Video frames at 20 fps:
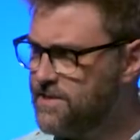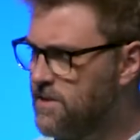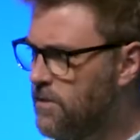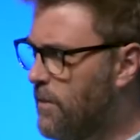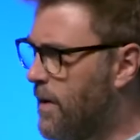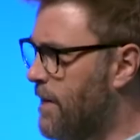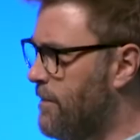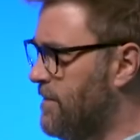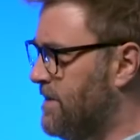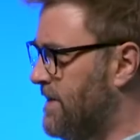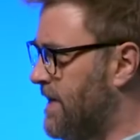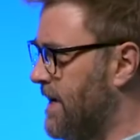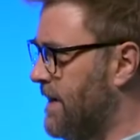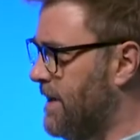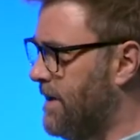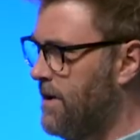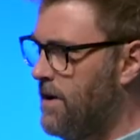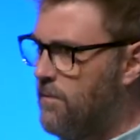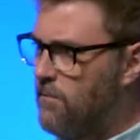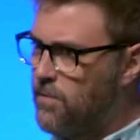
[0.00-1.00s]
So, I would
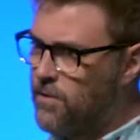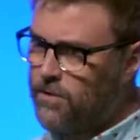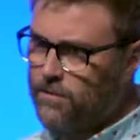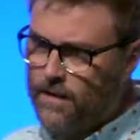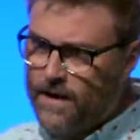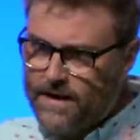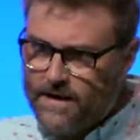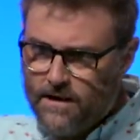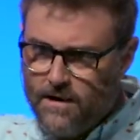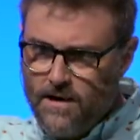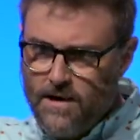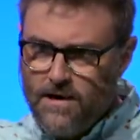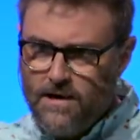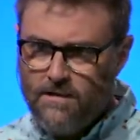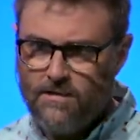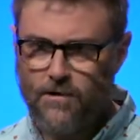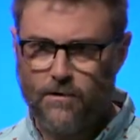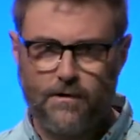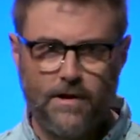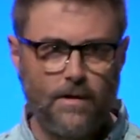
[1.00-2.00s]
take a number like
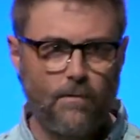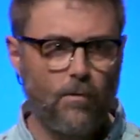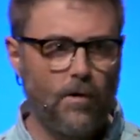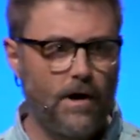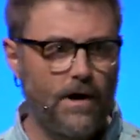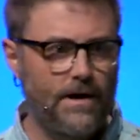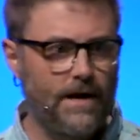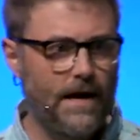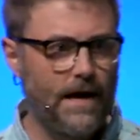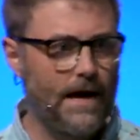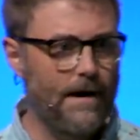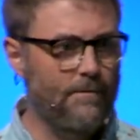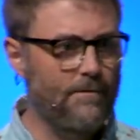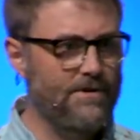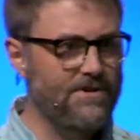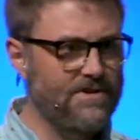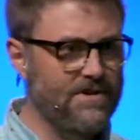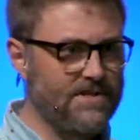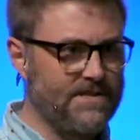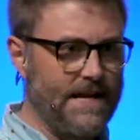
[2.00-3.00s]
31, and I
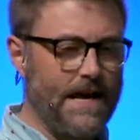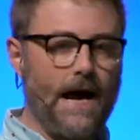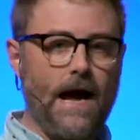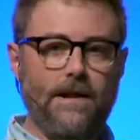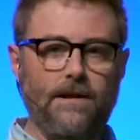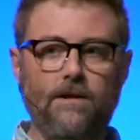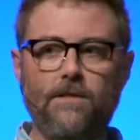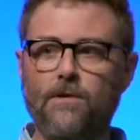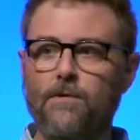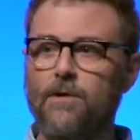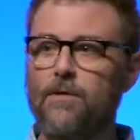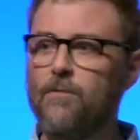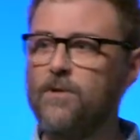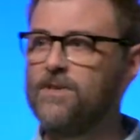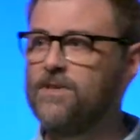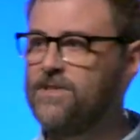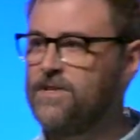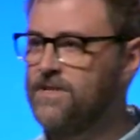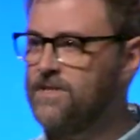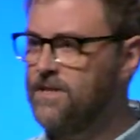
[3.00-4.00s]
would just add it
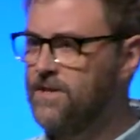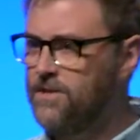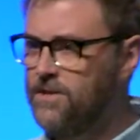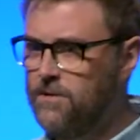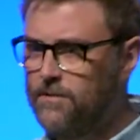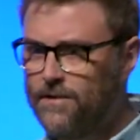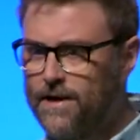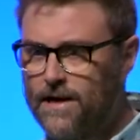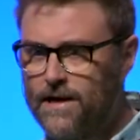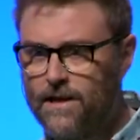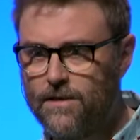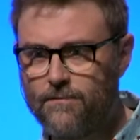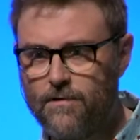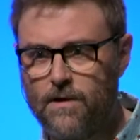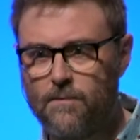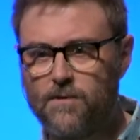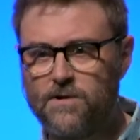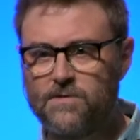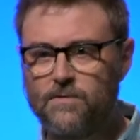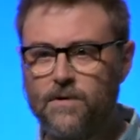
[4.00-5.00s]
31, 62,
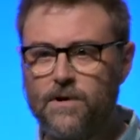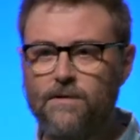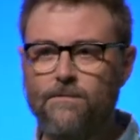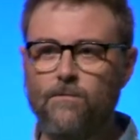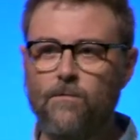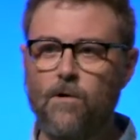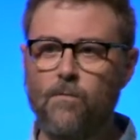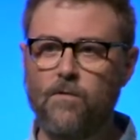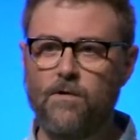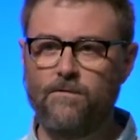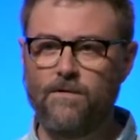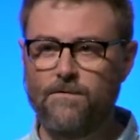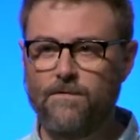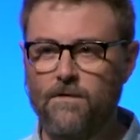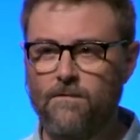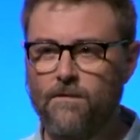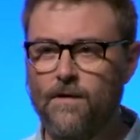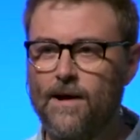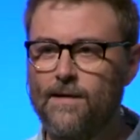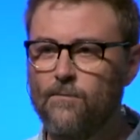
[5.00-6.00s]
93, 124,
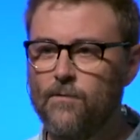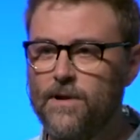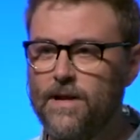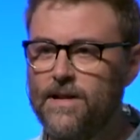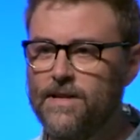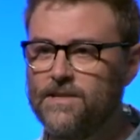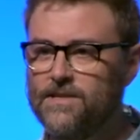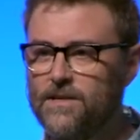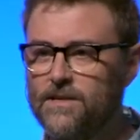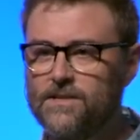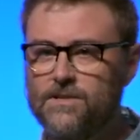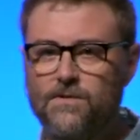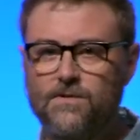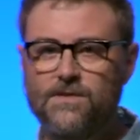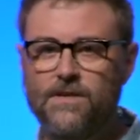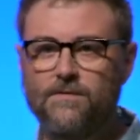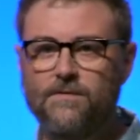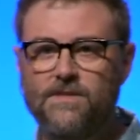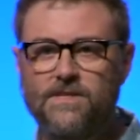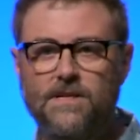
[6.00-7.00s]
155, 186,
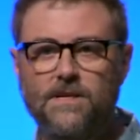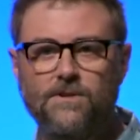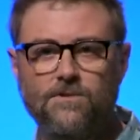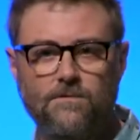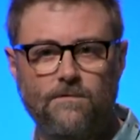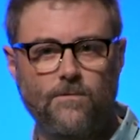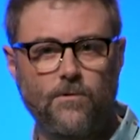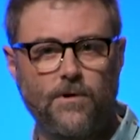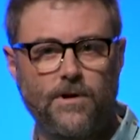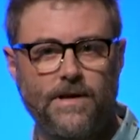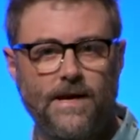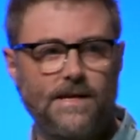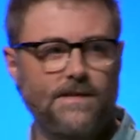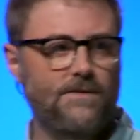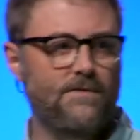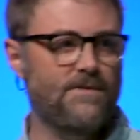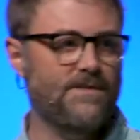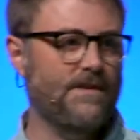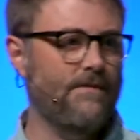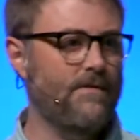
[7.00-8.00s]
217, 248,
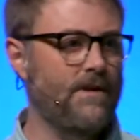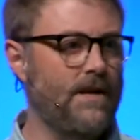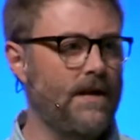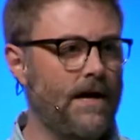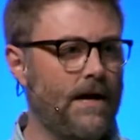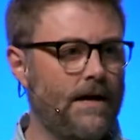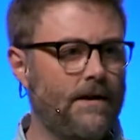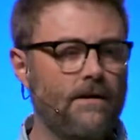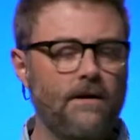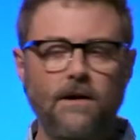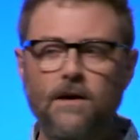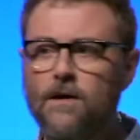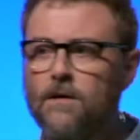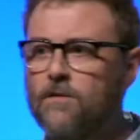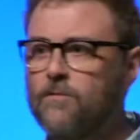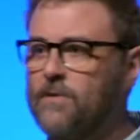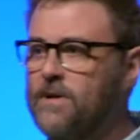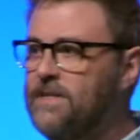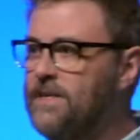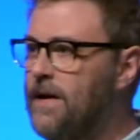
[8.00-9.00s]
279,
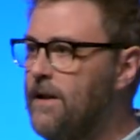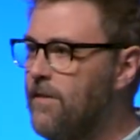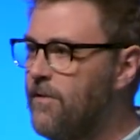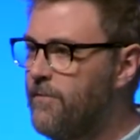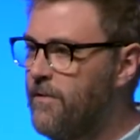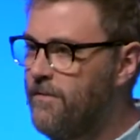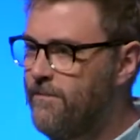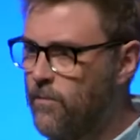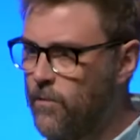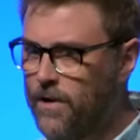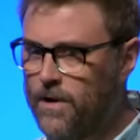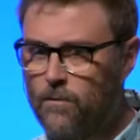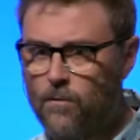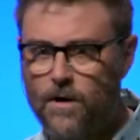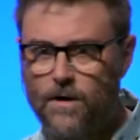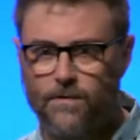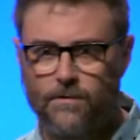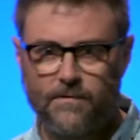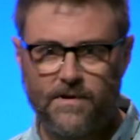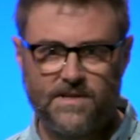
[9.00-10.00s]
310,
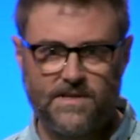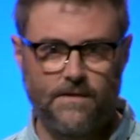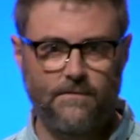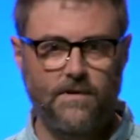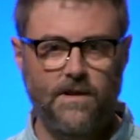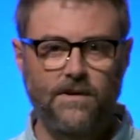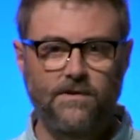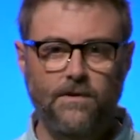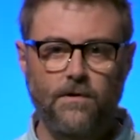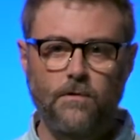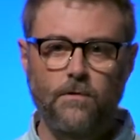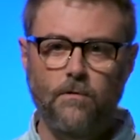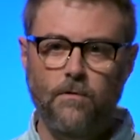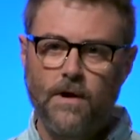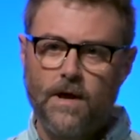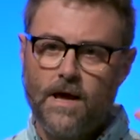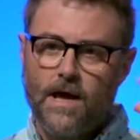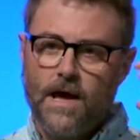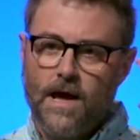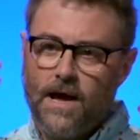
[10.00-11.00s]
341, 372,
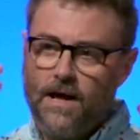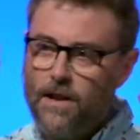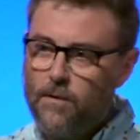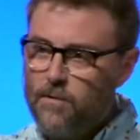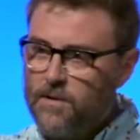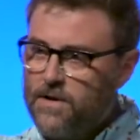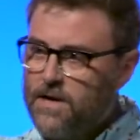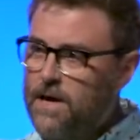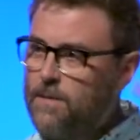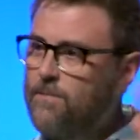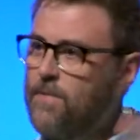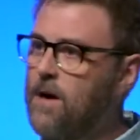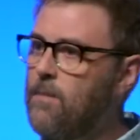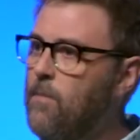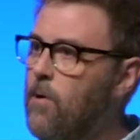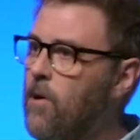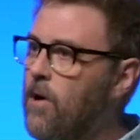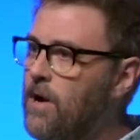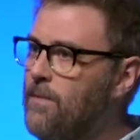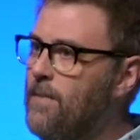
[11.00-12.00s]
and it would keep
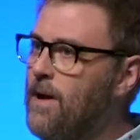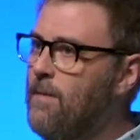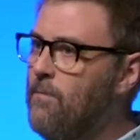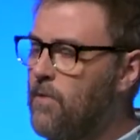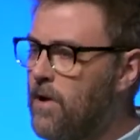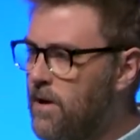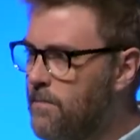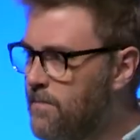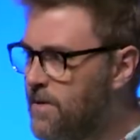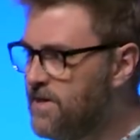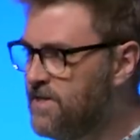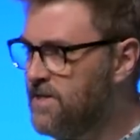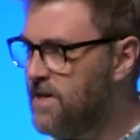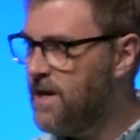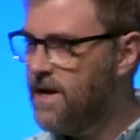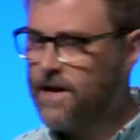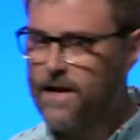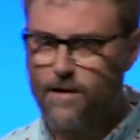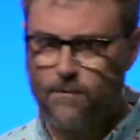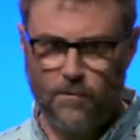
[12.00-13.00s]
that part of my brain
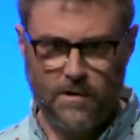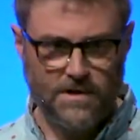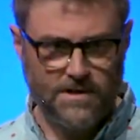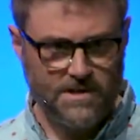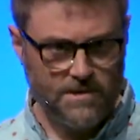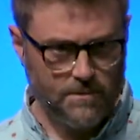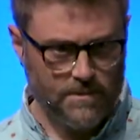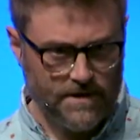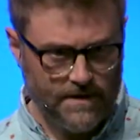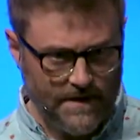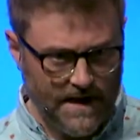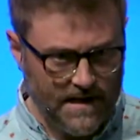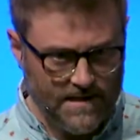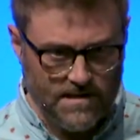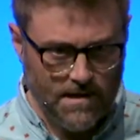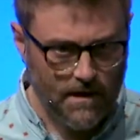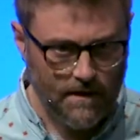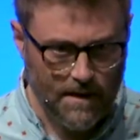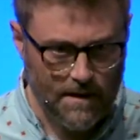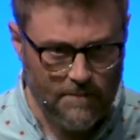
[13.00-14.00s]
busy, and I wouldn't do it, and
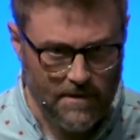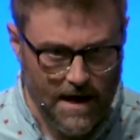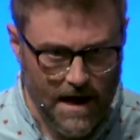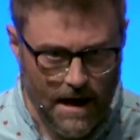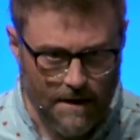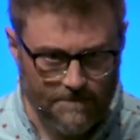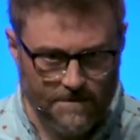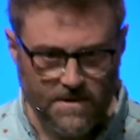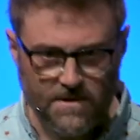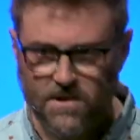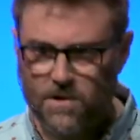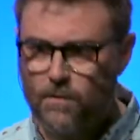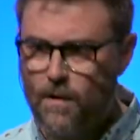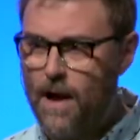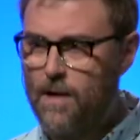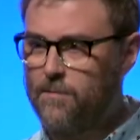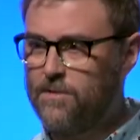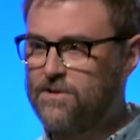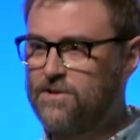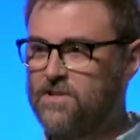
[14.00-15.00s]
that's all I would have to do.
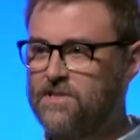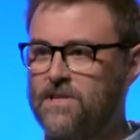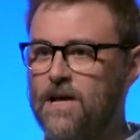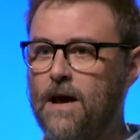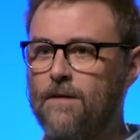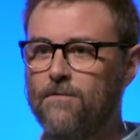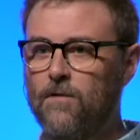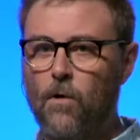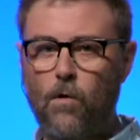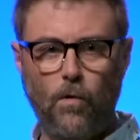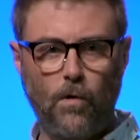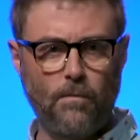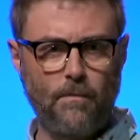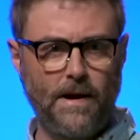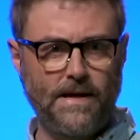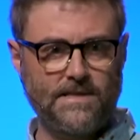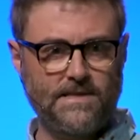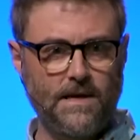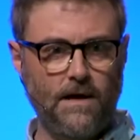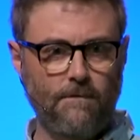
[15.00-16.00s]
I would just have to hold
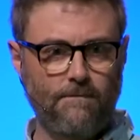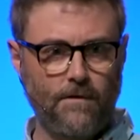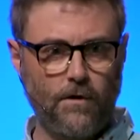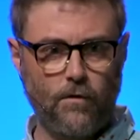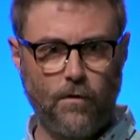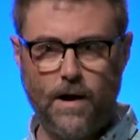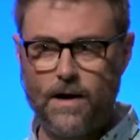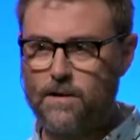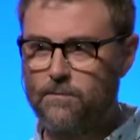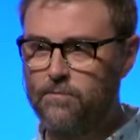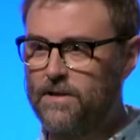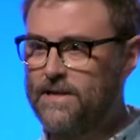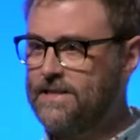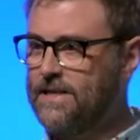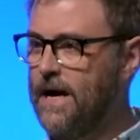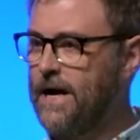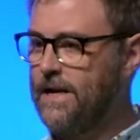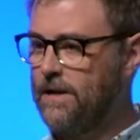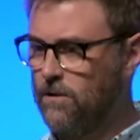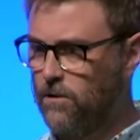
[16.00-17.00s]
myself incredibly
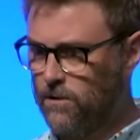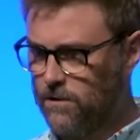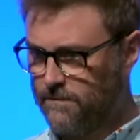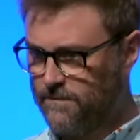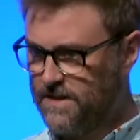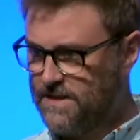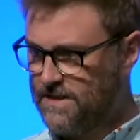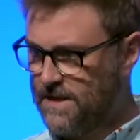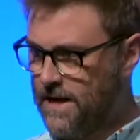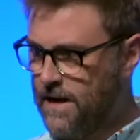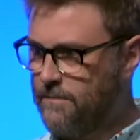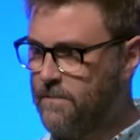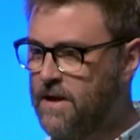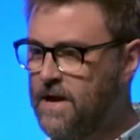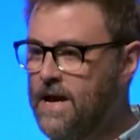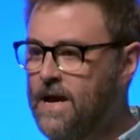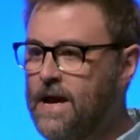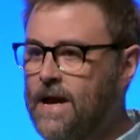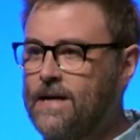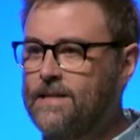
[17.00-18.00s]
tight all of the time
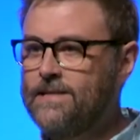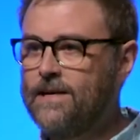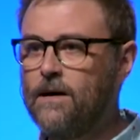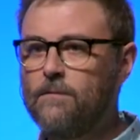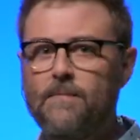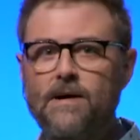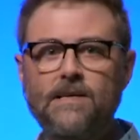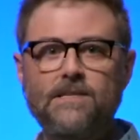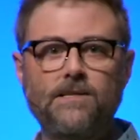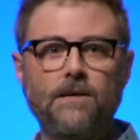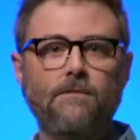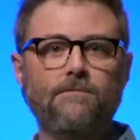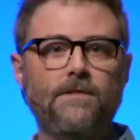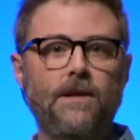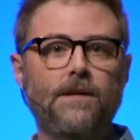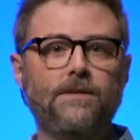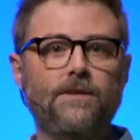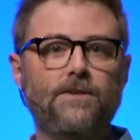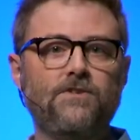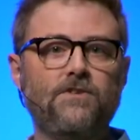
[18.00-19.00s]
and tell myself
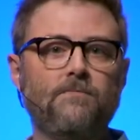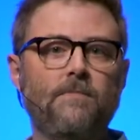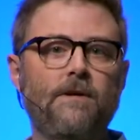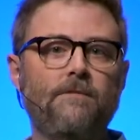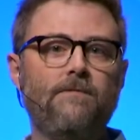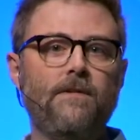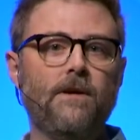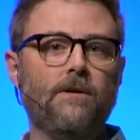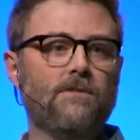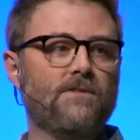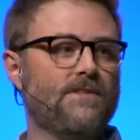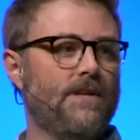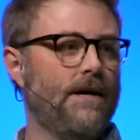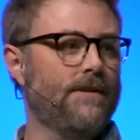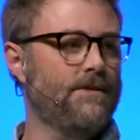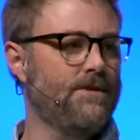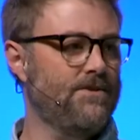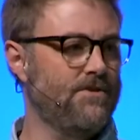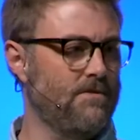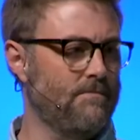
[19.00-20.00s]
not to chew my fingers,
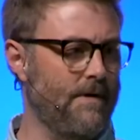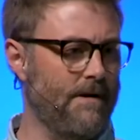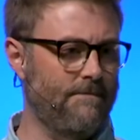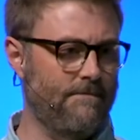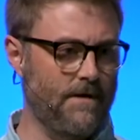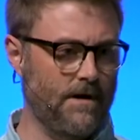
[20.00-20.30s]
not to chew my